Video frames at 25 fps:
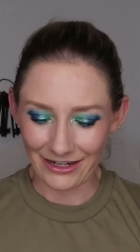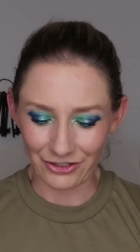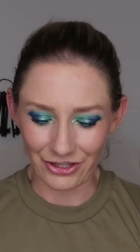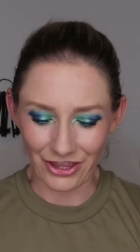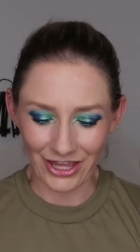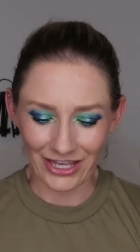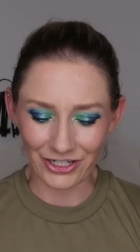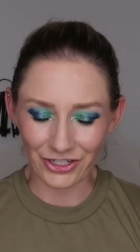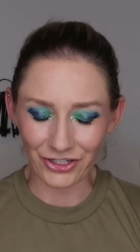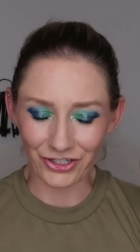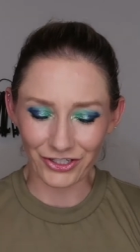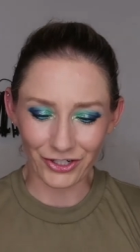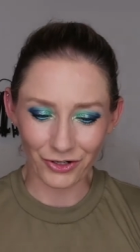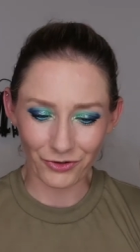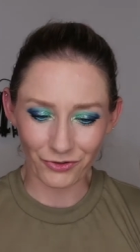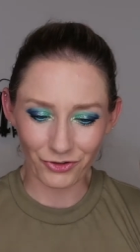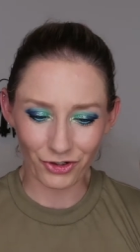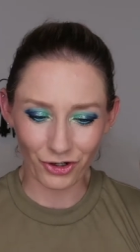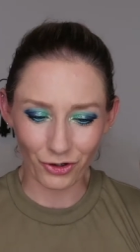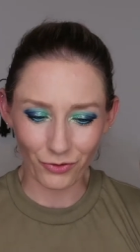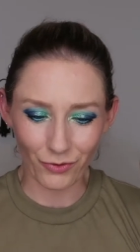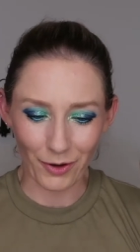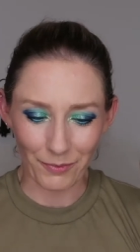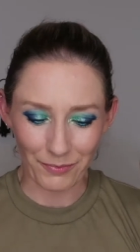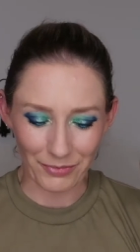and they just don't
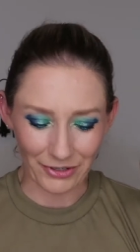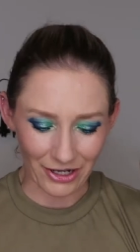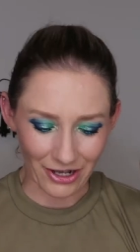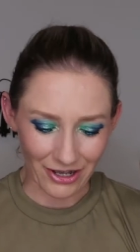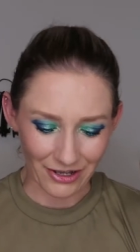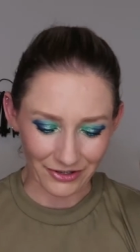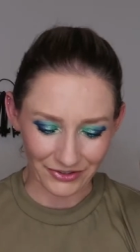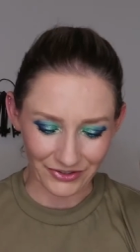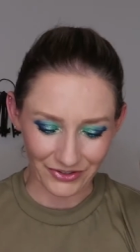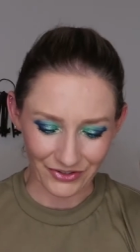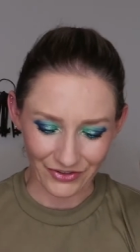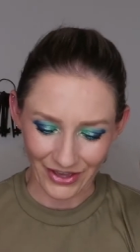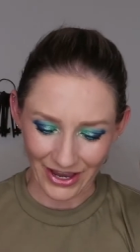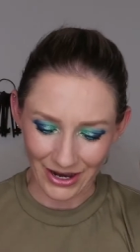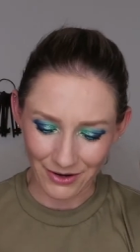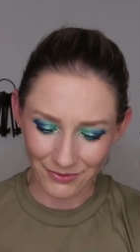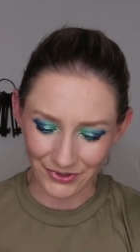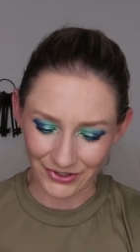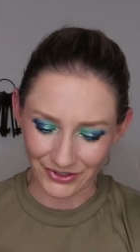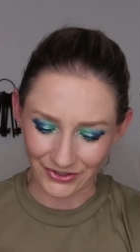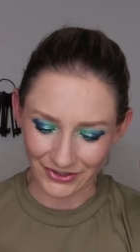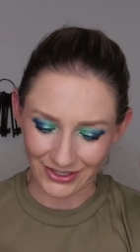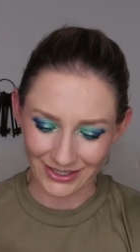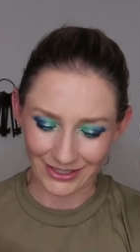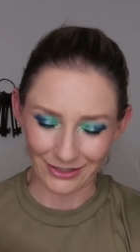show up at all. So that
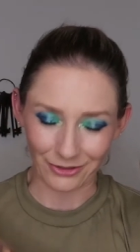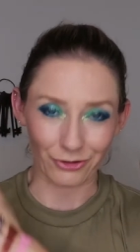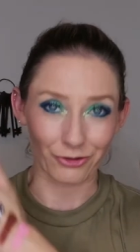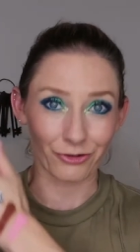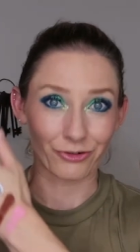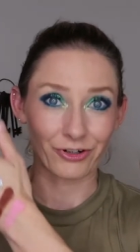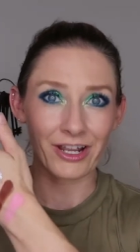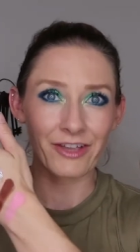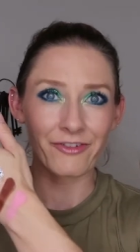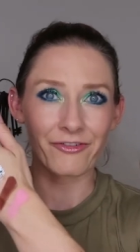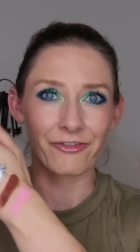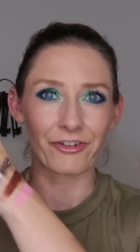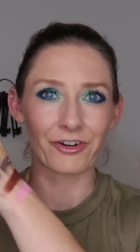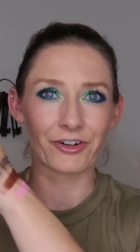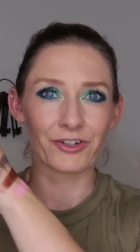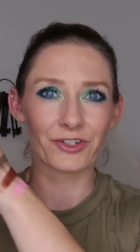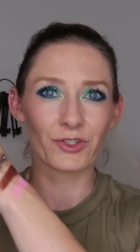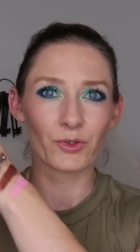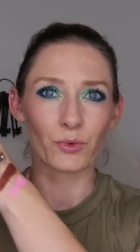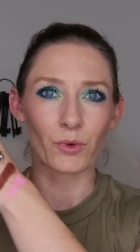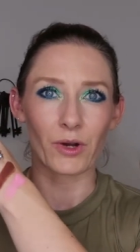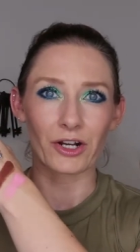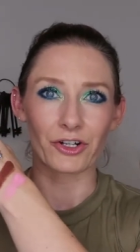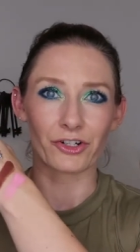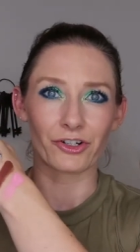was a great
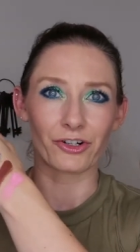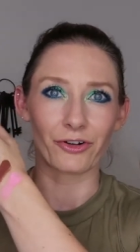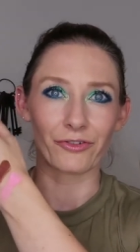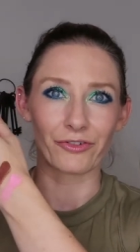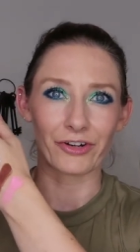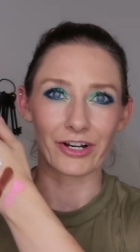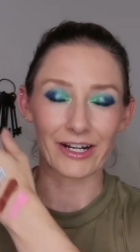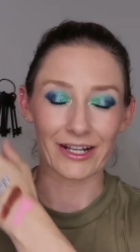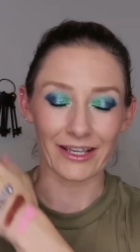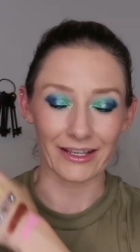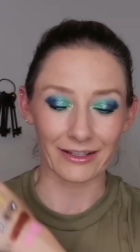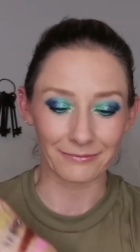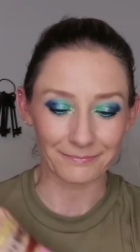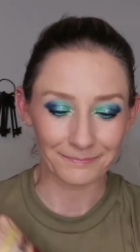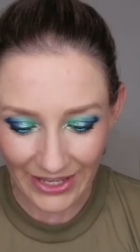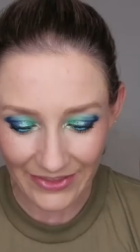first swatch already.